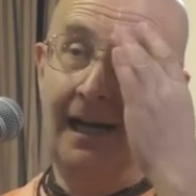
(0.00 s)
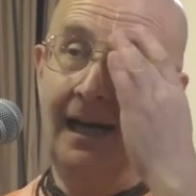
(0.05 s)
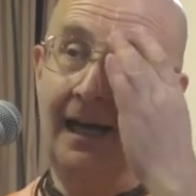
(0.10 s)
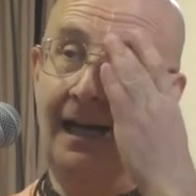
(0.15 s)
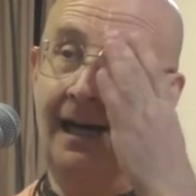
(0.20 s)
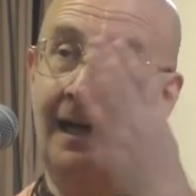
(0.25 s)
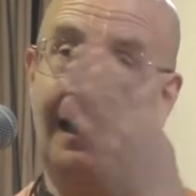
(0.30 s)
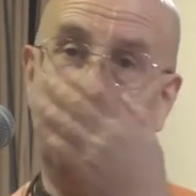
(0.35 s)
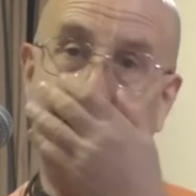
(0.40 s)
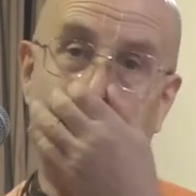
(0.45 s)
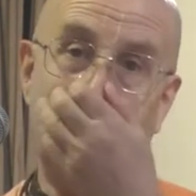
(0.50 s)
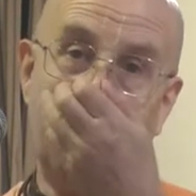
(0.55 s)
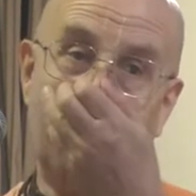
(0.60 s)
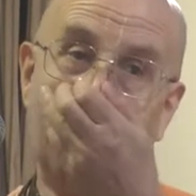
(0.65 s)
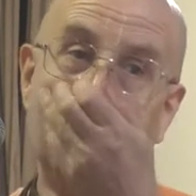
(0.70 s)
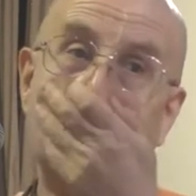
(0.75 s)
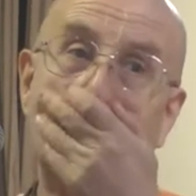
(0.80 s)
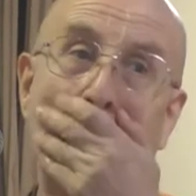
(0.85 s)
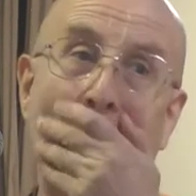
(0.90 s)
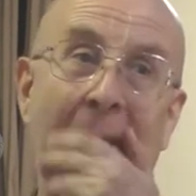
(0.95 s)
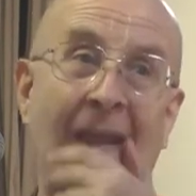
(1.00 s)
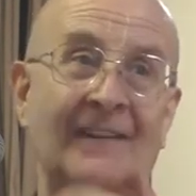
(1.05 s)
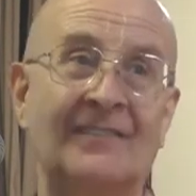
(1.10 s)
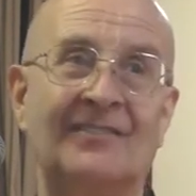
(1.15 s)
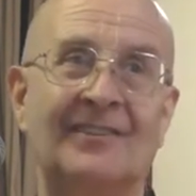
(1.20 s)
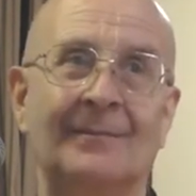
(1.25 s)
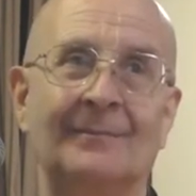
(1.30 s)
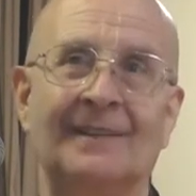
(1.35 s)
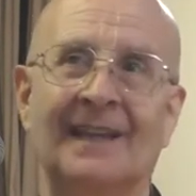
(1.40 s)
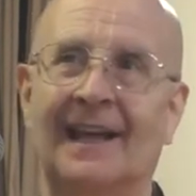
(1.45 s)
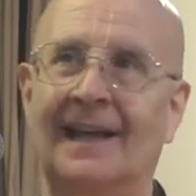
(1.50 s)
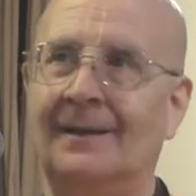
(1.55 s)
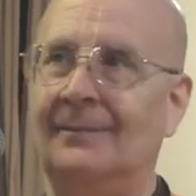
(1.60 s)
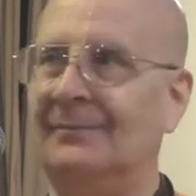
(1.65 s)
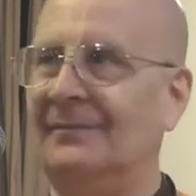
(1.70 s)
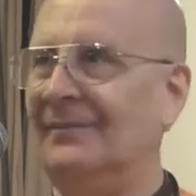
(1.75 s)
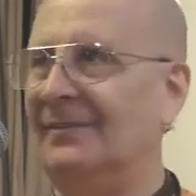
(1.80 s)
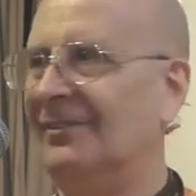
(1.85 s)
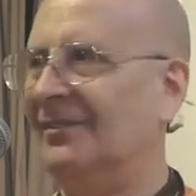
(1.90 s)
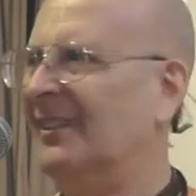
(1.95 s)
And
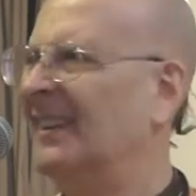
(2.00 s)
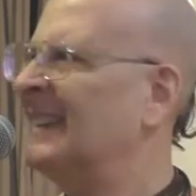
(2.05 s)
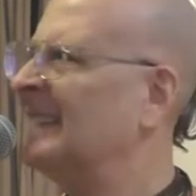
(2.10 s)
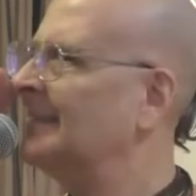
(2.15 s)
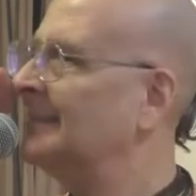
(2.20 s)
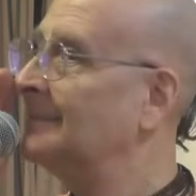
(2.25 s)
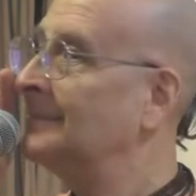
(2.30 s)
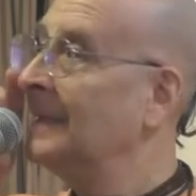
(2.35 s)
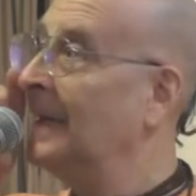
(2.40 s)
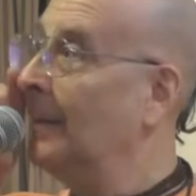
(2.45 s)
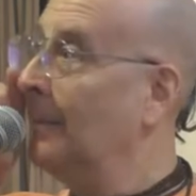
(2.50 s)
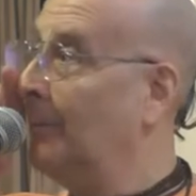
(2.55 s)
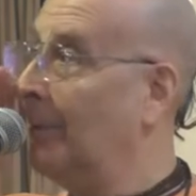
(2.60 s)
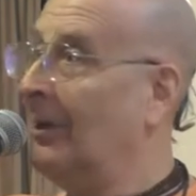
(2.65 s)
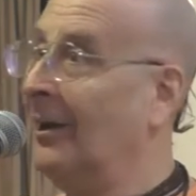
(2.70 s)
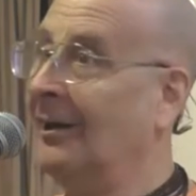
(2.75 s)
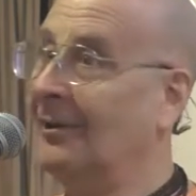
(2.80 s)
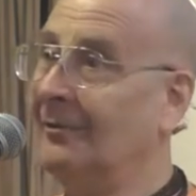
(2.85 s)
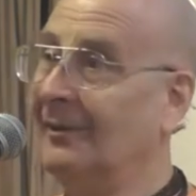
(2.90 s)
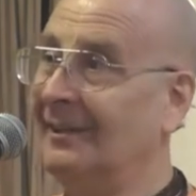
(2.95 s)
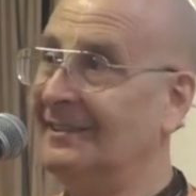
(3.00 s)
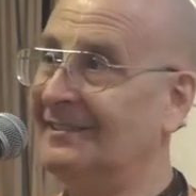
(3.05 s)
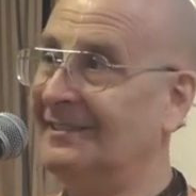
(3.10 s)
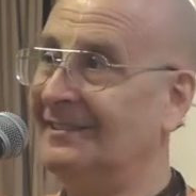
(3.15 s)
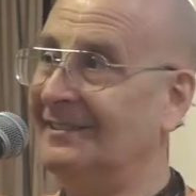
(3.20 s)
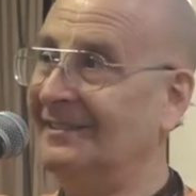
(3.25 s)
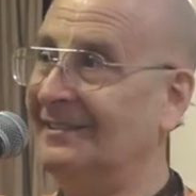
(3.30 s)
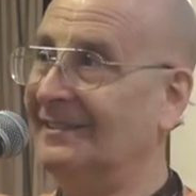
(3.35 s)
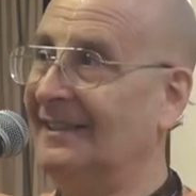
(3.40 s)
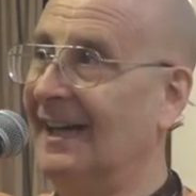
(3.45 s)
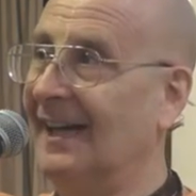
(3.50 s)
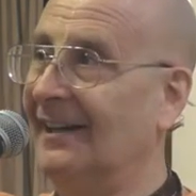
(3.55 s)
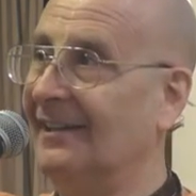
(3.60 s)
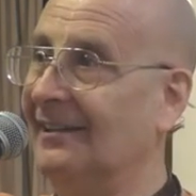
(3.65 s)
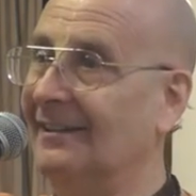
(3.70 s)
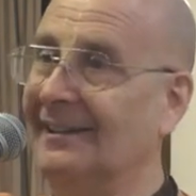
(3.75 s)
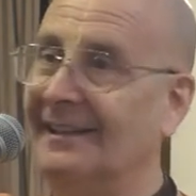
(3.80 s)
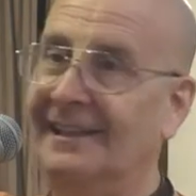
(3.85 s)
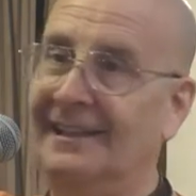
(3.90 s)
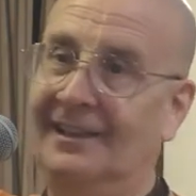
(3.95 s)
sometimes progress is not a
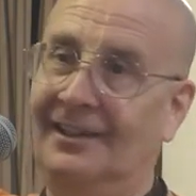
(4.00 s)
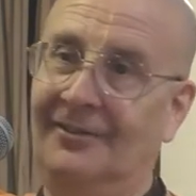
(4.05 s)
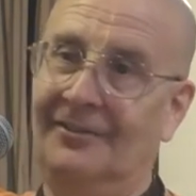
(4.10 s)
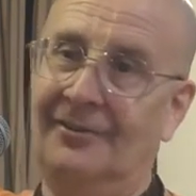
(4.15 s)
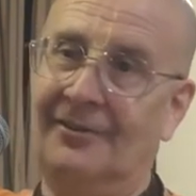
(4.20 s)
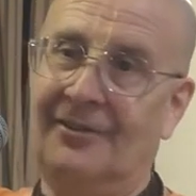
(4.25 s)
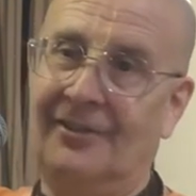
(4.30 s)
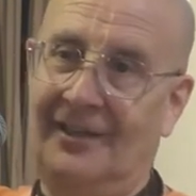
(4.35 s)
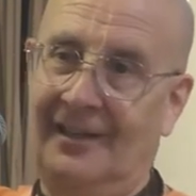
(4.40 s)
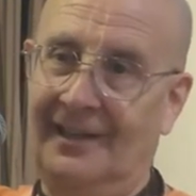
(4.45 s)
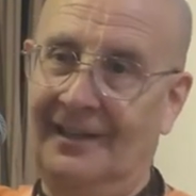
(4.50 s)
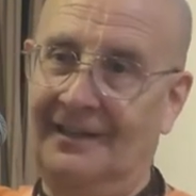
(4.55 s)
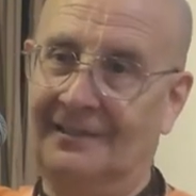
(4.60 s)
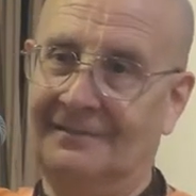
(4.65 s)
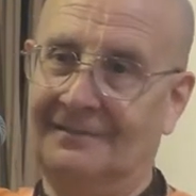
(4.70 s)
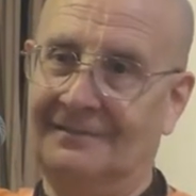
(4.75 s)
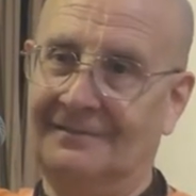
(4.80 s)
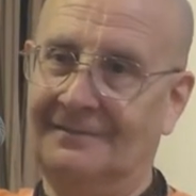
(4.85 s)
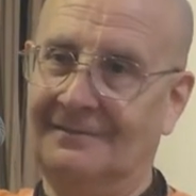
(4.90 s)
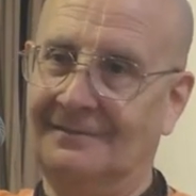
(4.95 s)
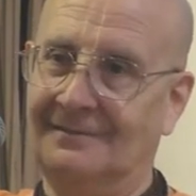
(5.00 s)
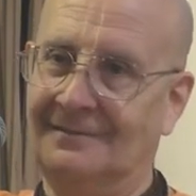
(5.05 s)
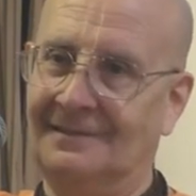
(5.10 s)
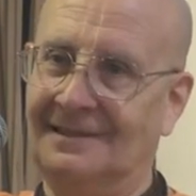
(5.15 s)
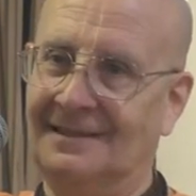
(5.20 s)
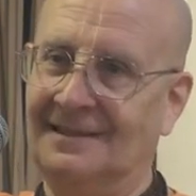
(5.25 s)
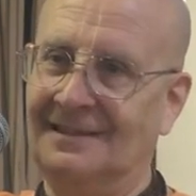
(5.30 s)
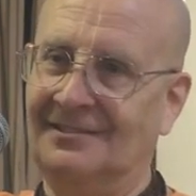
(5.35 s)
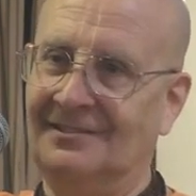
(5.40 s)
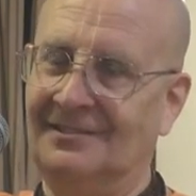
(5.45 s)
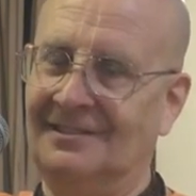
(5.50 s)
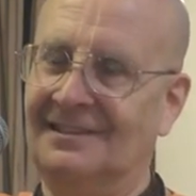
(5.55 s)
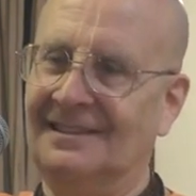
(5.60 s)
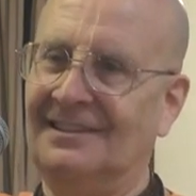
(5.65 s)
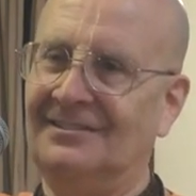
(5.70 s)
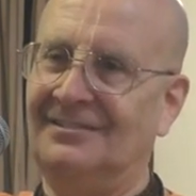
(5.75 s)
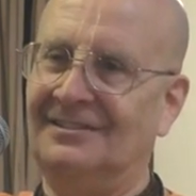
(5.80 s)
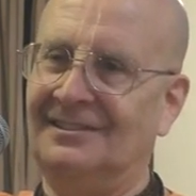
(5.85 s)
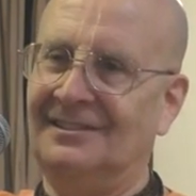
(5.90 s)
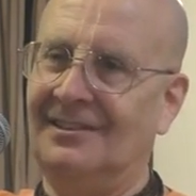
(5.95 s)
linear thing. It doesn't
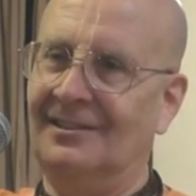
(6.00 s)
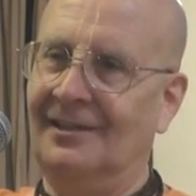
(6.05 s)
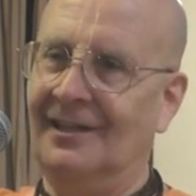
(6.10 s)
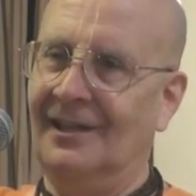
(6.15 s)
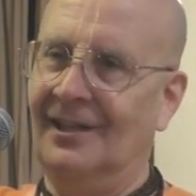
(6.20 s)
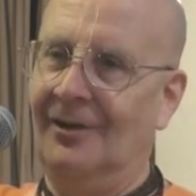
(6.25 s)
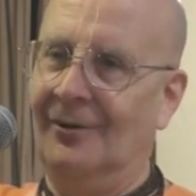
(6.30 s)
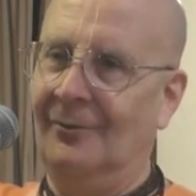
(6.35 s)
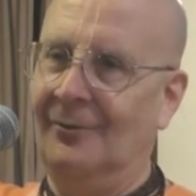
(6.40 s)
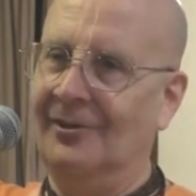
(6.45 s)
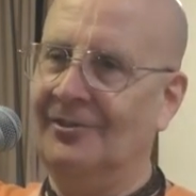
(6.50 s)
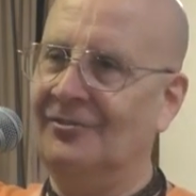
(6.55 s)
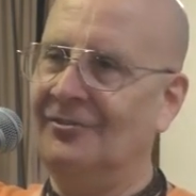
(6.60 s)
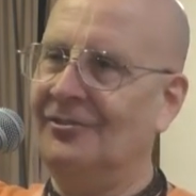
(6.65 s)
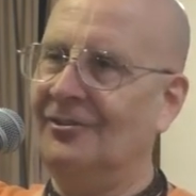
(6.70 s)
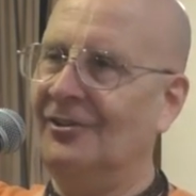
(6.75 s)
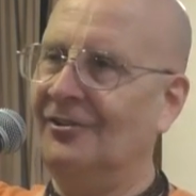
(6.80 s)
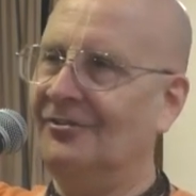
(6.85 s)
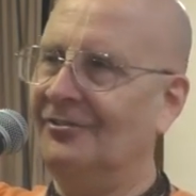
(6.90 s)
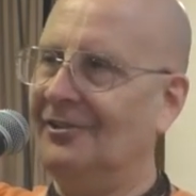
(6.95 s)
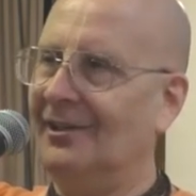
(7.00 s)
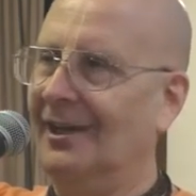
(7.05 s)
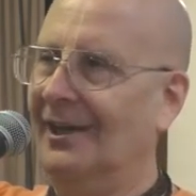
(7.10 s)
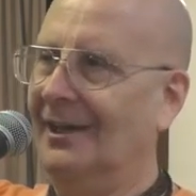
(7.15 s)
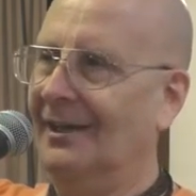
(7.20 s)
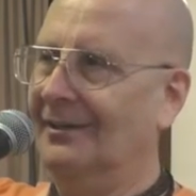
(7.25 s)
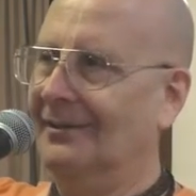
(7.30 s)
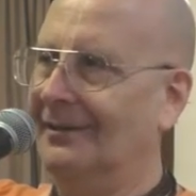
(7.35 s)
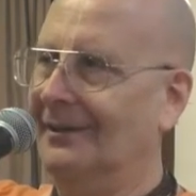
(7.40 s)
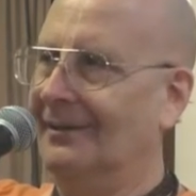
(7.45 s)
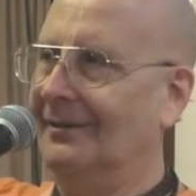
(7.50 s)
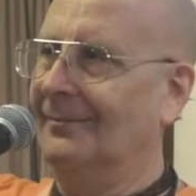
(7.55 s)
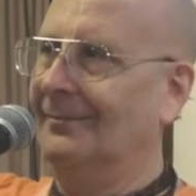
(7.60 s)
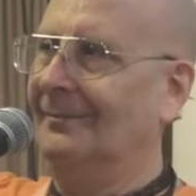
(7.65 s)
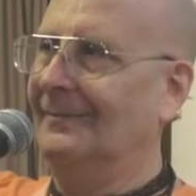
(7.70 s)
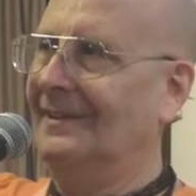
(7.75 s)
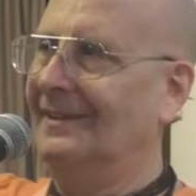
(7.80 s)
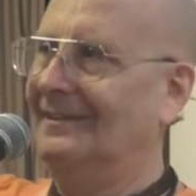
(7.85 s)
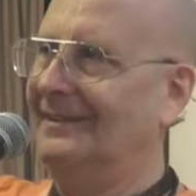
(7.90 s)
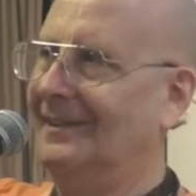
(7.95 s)
necessarily always just
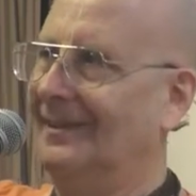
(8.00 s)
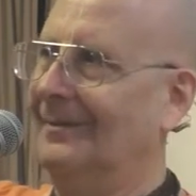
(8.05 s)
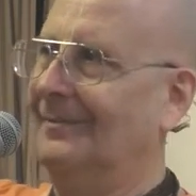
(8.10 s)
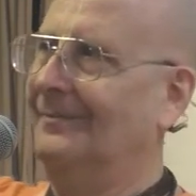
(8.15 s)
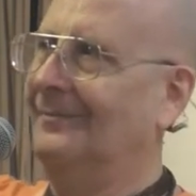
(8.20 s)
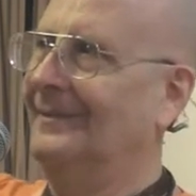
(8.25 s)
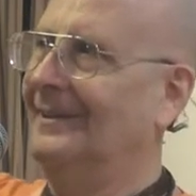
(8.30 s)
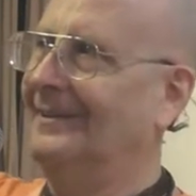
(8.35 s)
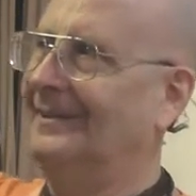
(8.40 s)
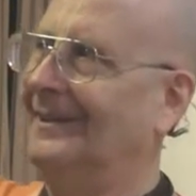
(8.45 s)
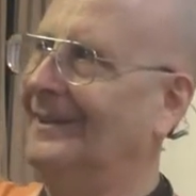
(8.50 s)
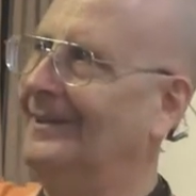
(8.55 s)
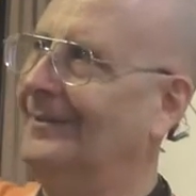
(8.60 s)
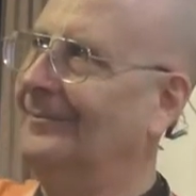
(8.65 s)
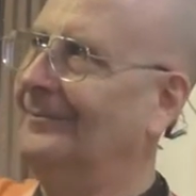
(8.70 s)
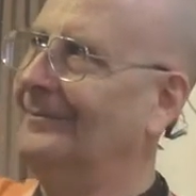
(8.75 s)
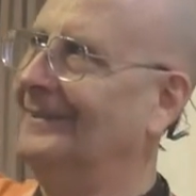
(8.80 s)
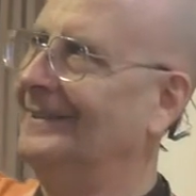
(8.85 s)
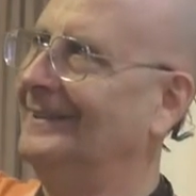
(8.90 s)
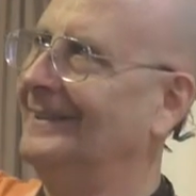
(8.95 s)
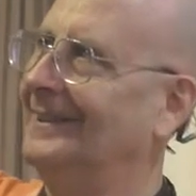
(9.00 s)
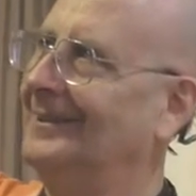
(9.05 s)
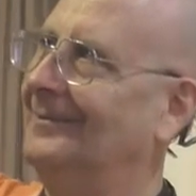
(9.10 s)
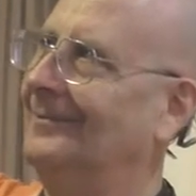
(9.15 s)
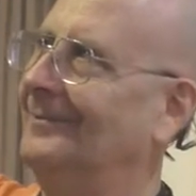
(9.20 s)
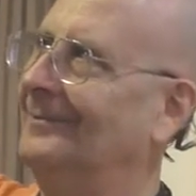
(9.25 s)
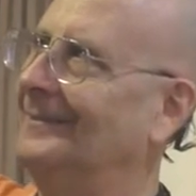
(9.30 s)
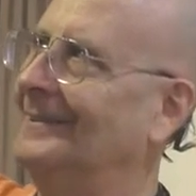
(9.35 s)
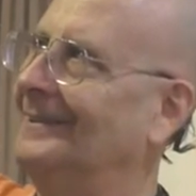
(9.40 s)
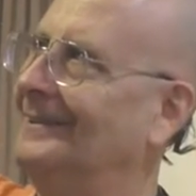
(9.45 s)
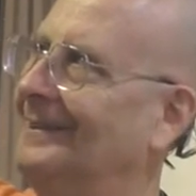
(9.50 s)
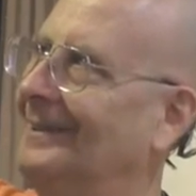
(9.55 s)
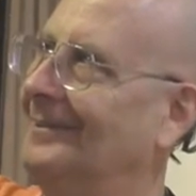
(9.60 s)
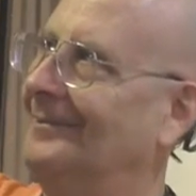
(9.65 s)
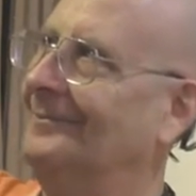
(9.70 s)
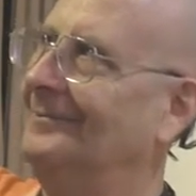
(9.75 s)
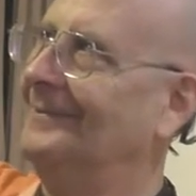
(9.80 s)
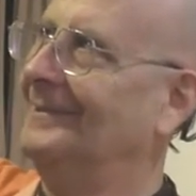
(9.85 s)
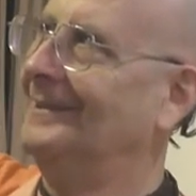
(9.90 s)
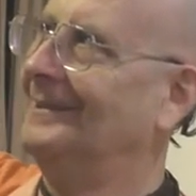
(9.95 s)

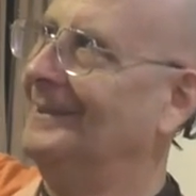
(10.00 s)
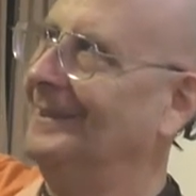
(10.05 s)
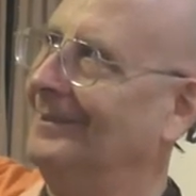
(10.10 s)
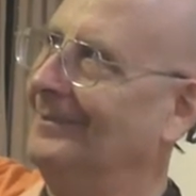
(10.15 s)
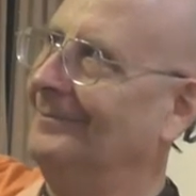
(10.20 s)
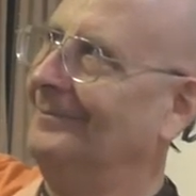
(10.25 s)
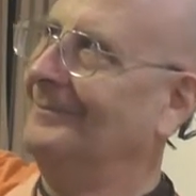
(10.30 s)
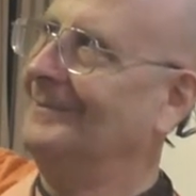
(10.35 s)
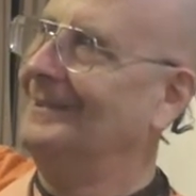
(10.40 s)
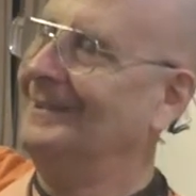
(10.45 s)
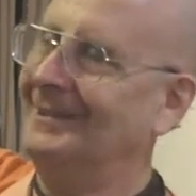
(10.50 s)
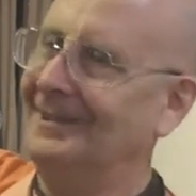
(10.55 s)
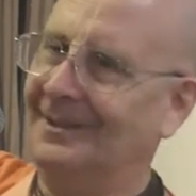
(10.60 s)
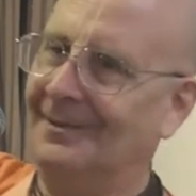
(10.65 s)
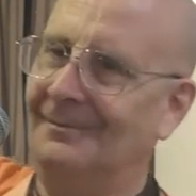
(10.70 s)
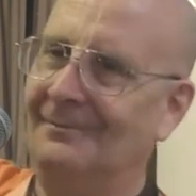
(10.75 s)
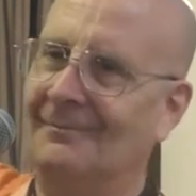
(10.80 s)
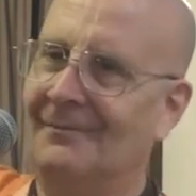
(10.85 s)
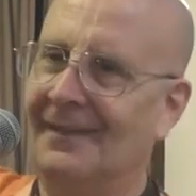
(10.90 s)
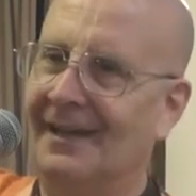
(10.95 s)
dum-da-dum-da-dum-da-dum-da-dum-da-dum-da-dum.